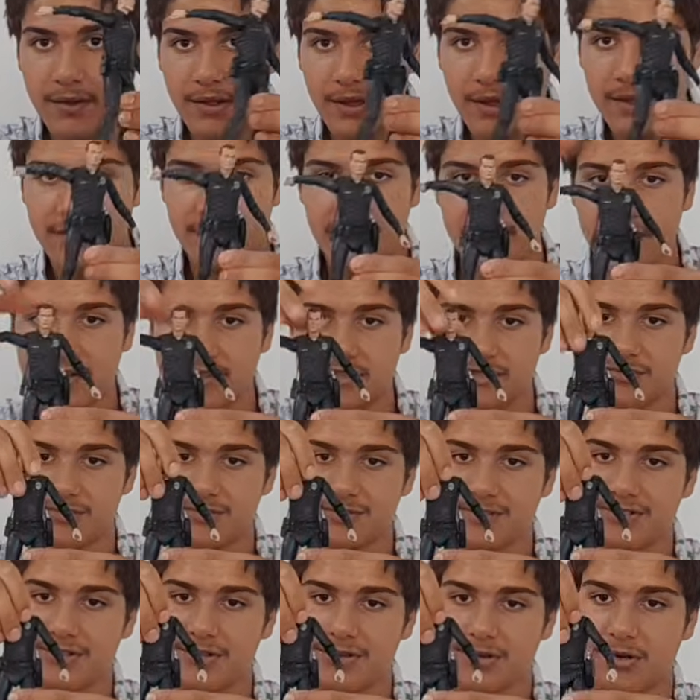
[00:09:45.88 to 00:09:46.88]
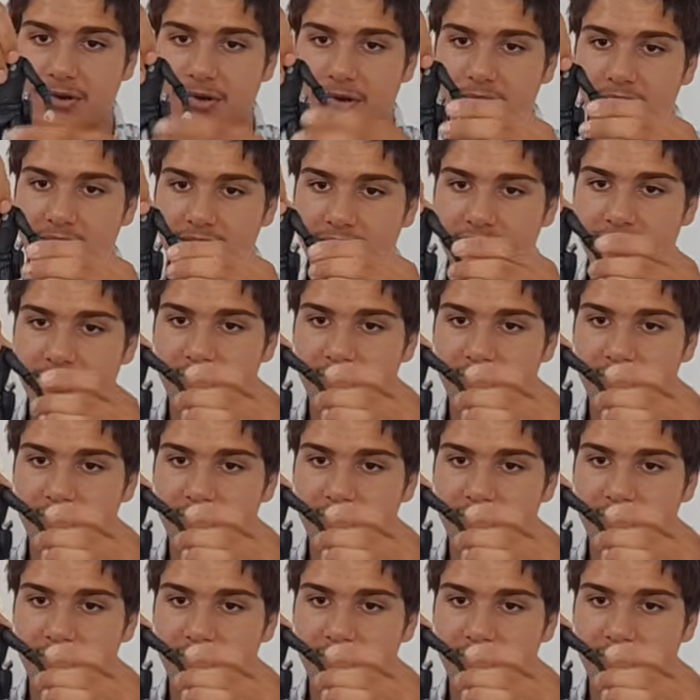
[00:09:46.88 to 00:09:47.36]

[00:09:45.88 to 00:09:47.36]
and then he's also got like